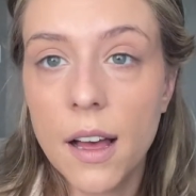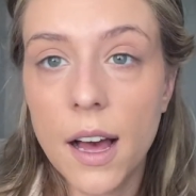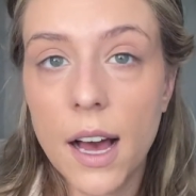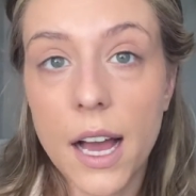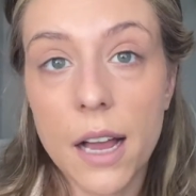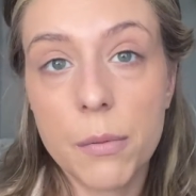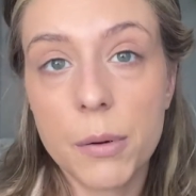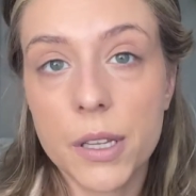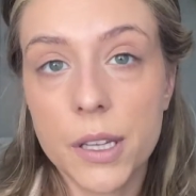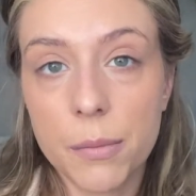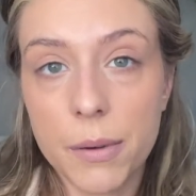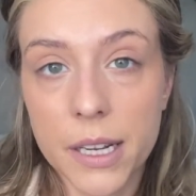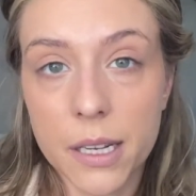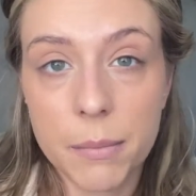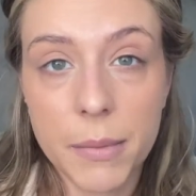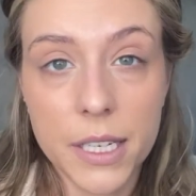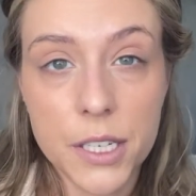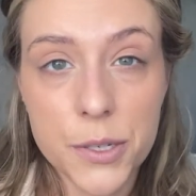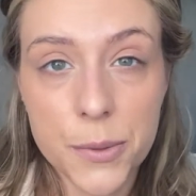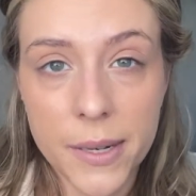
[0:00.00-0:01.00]
I really
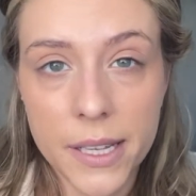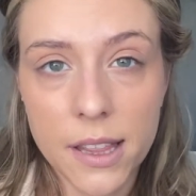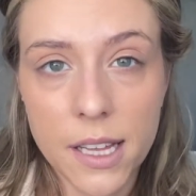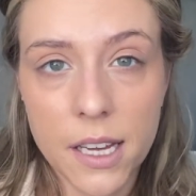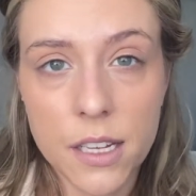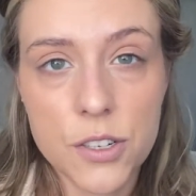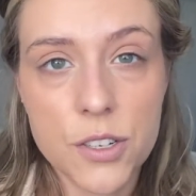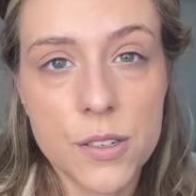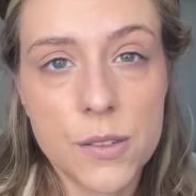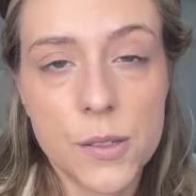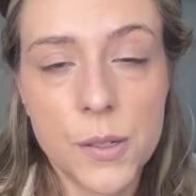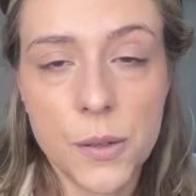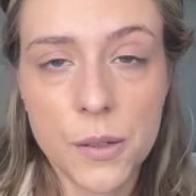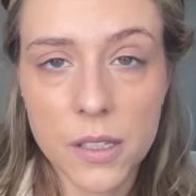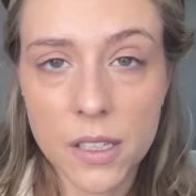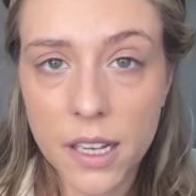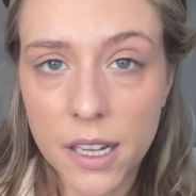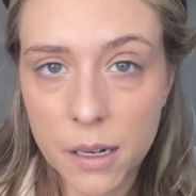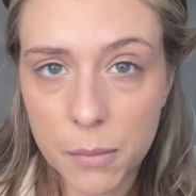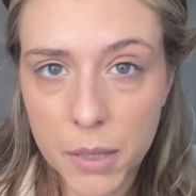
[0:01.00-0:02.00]
recommend doing that just so you can
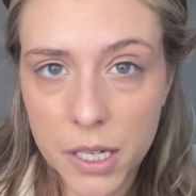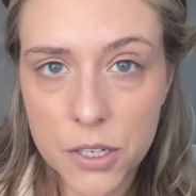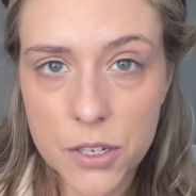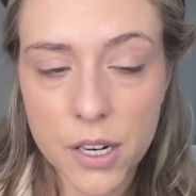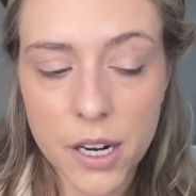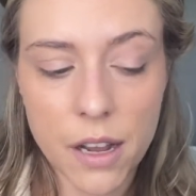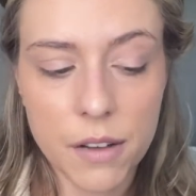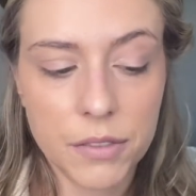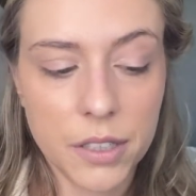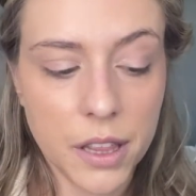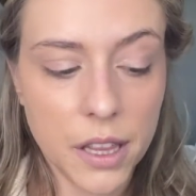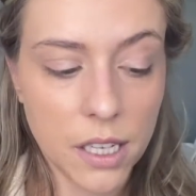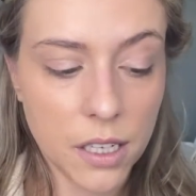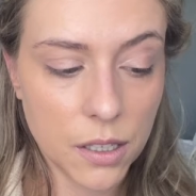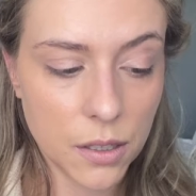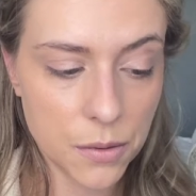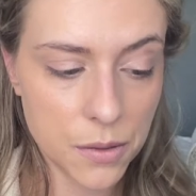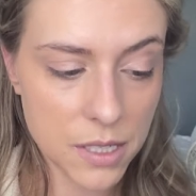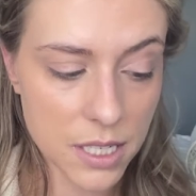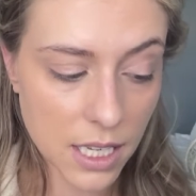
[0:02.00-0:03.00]
kind of make sure everything
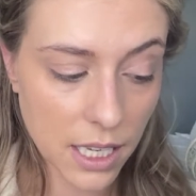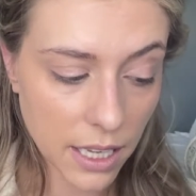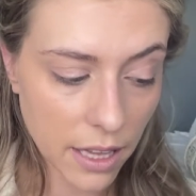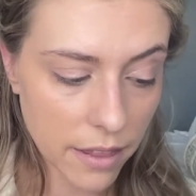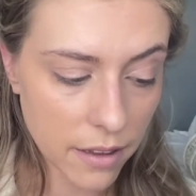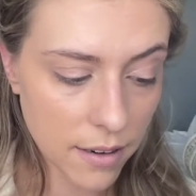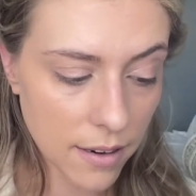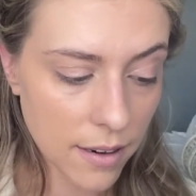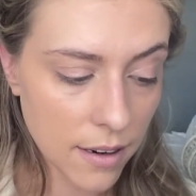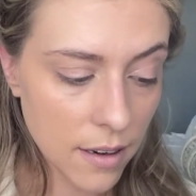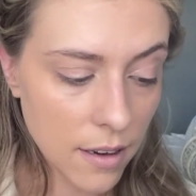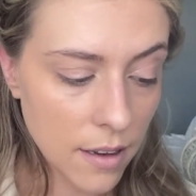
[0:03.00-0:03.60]
goes together.